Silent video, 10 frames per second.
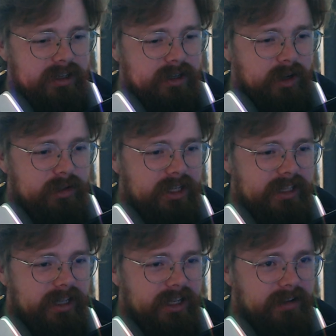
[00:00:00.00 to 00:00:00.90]
On a
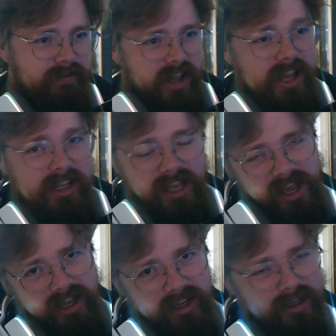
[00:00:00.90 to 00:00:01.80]
little
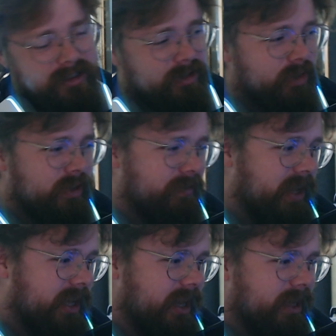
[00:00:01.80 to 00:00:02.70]
vacay, not a
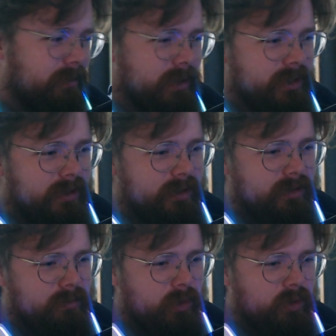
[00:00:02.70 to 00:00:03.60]
vacay, but
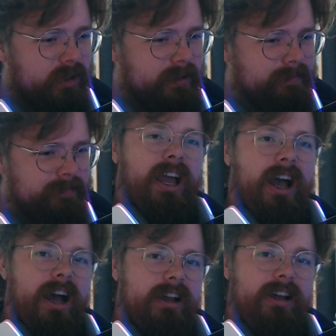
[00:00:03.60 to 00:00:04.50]
just more,
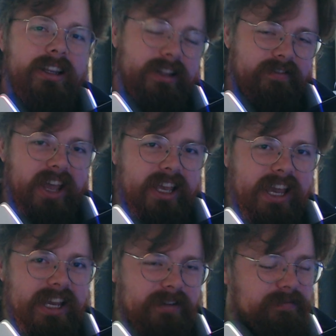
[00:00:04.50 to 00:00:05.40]
a little
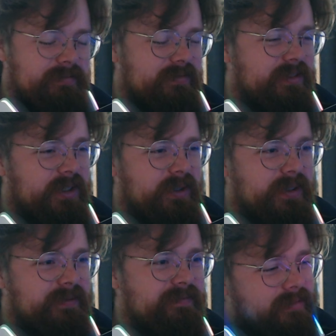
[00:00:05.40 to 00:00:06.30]
vacay, sort
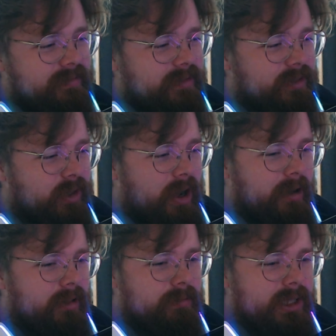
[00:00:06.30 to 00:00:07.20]
So
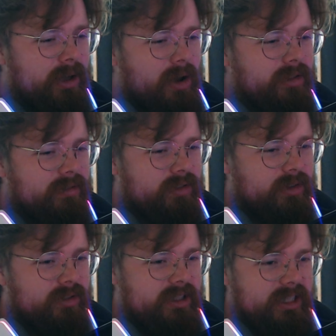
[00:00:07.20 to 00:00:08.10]
I'll be gone
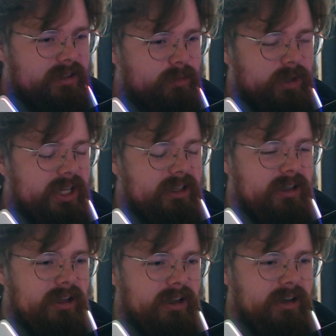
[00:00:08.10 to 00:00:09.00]
for this
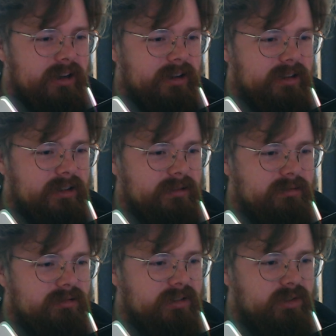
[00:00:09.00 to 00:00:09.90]
week, uh,
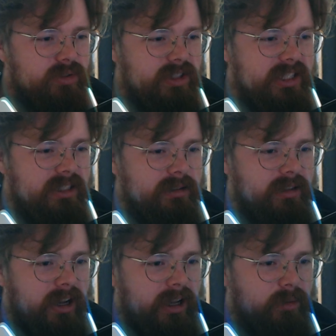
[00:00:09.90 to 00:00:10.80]
if you see this
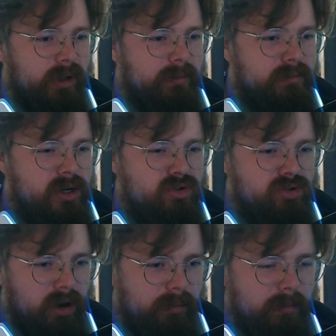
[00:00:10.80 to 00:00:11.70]
I will
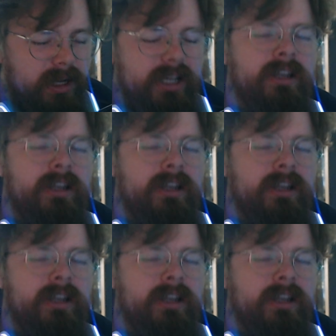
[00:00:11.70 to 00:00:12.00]
probably